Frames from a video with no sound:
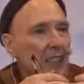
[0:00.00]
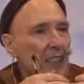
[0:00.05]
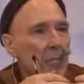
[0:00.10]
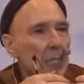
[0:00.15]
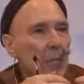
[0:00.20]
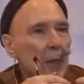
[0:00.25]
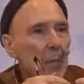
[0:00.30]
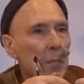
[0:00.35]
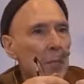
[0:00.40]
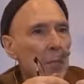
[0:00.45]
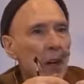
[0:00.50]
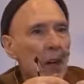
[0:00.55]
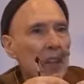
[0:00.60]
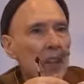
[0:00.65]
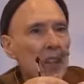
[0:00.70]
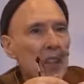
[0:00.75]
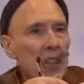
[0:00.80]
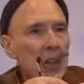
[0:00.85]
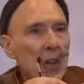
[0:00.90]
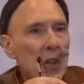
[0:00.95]
But
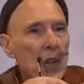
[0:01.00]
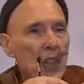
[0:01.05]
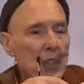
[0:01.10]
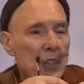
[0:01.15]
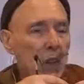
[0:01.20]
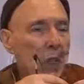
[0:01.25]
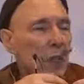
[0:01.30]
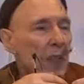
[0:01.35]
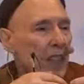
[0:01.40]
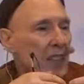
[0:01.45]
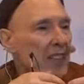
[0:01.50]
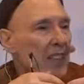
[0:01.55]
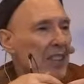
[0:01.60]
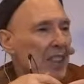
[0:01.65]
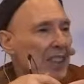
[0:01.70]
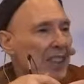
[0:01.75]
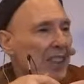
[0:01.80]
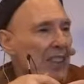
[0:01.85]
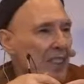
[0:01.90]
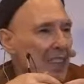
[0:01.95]
pada also means
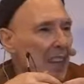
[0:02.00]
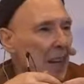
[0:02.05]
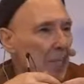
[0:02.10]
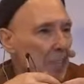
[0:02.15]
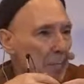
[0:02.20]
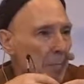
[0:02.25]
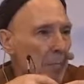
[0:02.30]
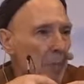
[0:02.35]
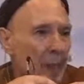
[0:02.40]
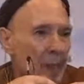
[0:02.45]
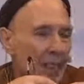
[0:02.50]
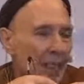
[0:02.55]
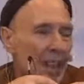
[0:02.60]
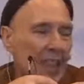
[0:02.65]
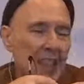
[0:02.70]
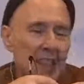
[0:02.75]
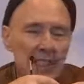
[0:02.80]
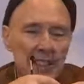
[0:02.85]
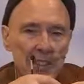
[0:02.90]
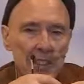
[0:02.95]
a step.
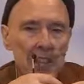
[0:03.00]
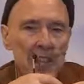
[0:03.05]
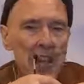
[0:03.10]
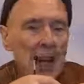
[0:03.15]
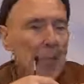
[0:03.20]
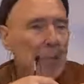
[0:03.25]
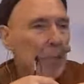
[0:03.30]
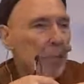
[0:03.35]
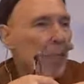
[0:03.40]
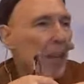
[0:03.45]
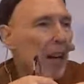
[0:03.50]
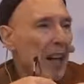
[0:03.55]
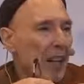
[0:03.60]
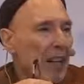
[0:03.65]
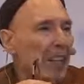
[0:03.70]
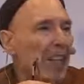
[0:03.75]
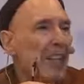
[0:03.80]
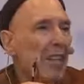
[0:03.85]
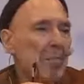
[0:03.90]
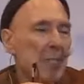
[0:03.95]
So
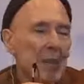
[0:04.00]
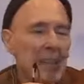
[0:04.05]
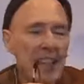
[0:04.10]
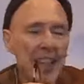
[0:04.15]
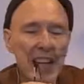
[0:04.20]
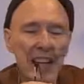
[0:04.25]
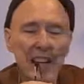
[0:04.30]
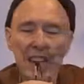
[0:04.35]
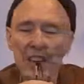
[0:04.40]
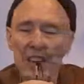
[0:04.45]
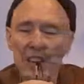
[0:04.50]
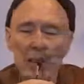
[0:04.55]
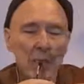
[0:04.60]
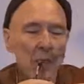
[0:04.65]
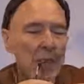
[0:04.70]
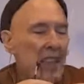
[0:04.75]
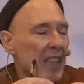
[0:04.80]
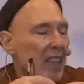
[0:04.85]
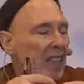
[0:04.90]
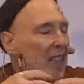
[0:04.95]
Dhammapada could be taken to
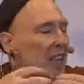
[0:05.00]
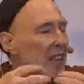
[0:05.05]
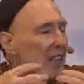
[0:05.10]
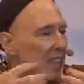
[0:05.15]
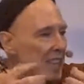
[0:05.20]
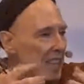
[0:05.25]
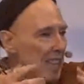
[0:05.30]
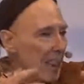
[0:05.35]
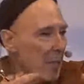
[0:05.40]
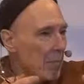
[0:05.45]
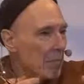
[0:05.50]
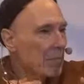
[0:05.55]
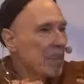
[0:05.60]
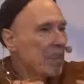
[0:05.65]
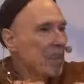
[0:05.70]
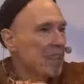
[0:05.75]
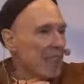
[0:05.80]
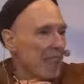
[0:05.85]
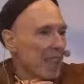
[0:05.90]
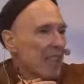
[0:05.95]
mean
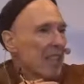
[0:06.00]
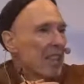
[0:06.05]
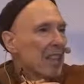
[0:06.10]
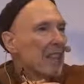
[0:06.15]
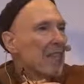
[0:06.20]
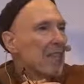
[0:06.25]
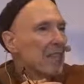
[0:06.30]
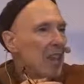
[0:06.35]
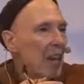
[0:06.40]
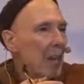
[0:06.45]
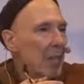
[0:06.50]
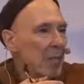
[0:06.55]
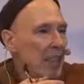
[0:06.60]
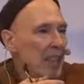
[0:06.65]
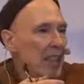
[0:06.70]
steps of Dhamma.